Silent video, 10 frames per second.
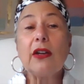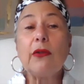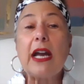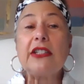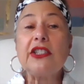
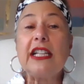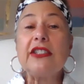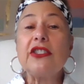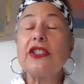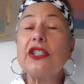
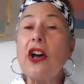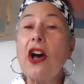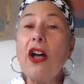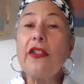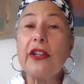Congratulations to
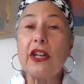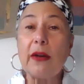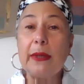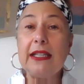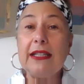all the
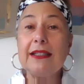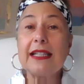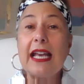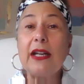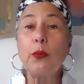
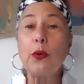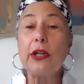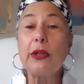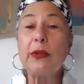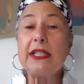nominees and
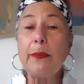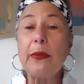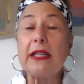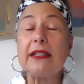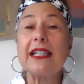award
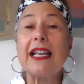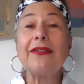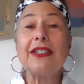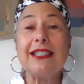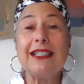recipients
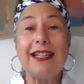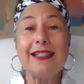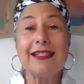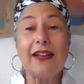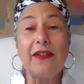of
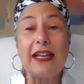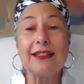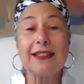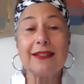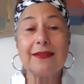today's
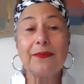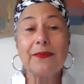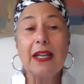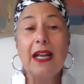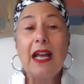event.
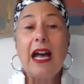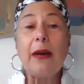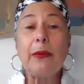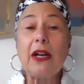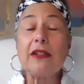
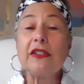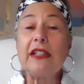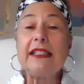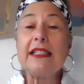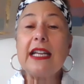I would also
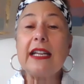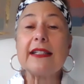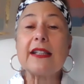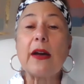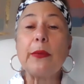like to take
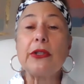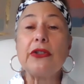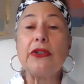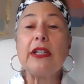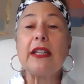this
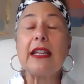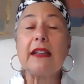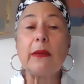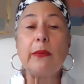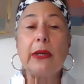opportunity to
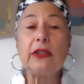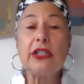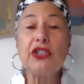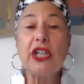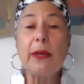thank the
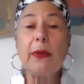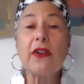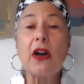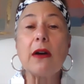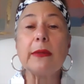Milton Chamber
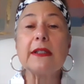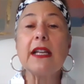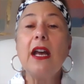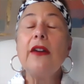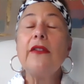of
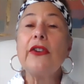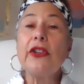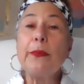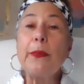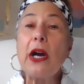Commerce for
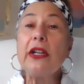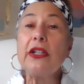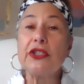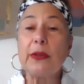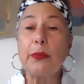their
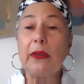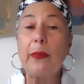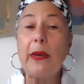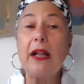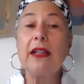partnership
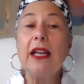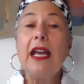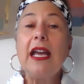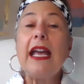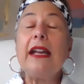with Bell
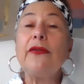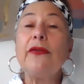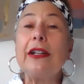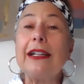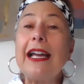and
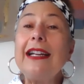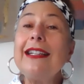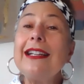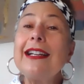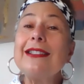for
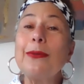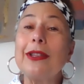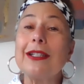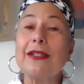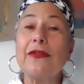enlightening us
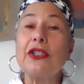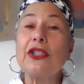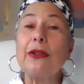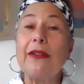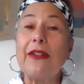with this
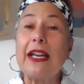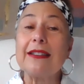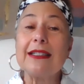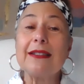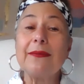virtual
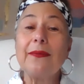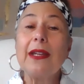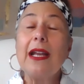event.